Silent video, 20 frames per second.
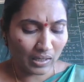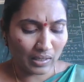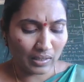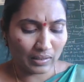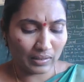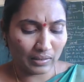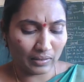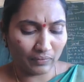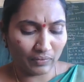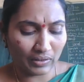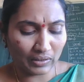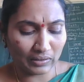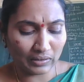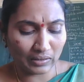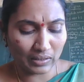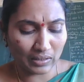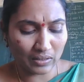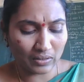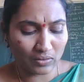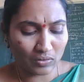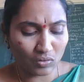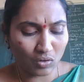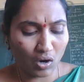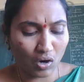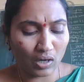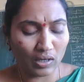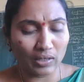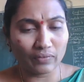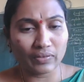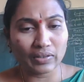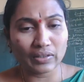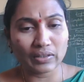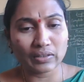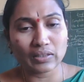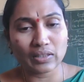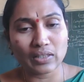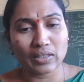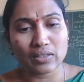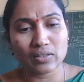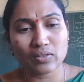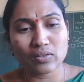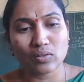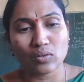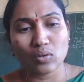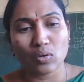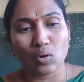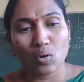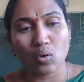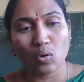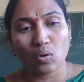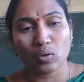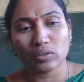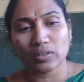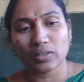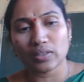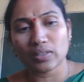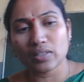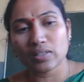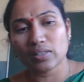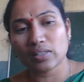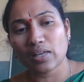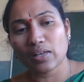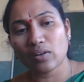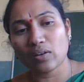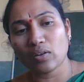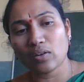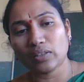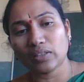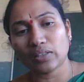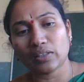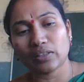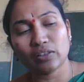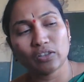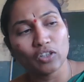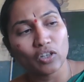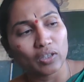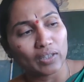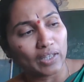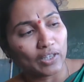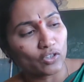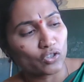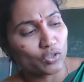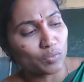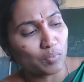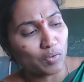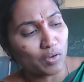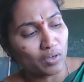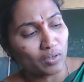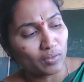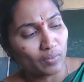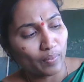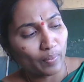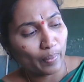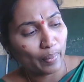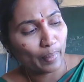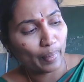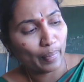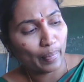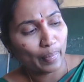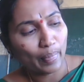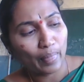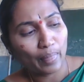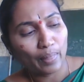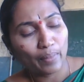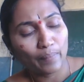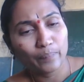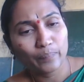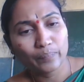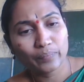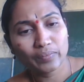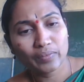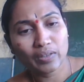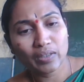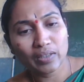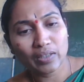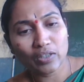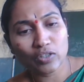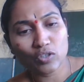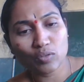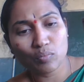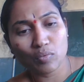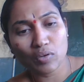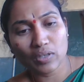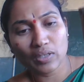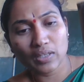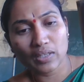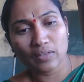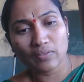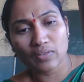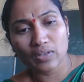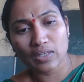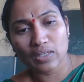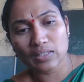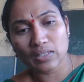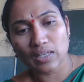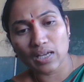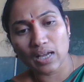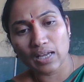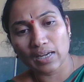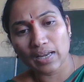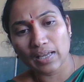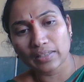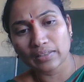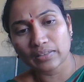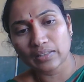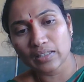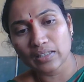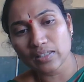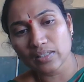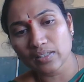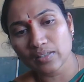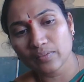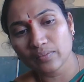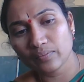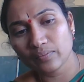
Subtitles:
Living things, non-living things, growth, it is there no in your textbook. Your textbook keywords are like this.